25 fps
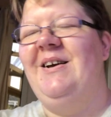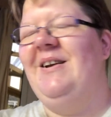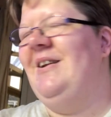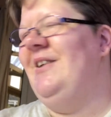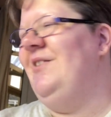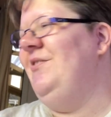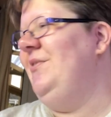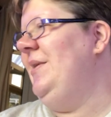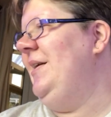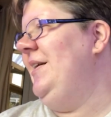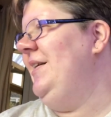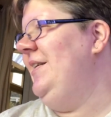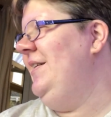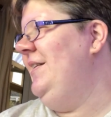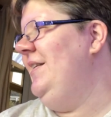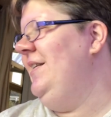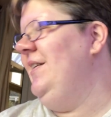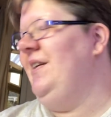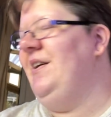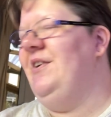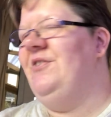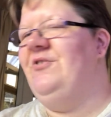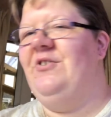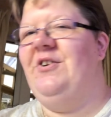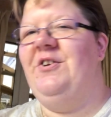never mind I'll
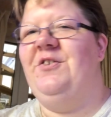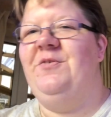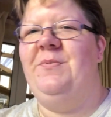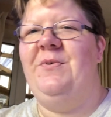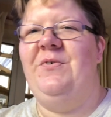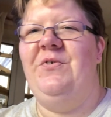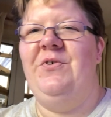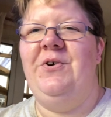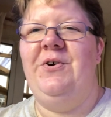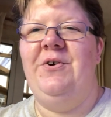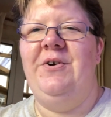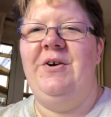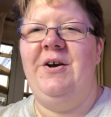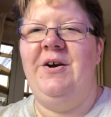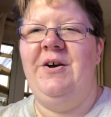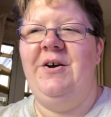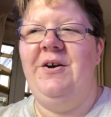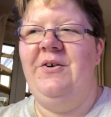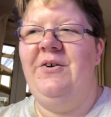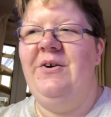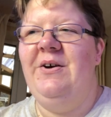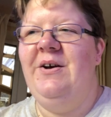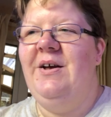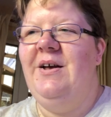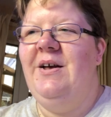get dressed before I go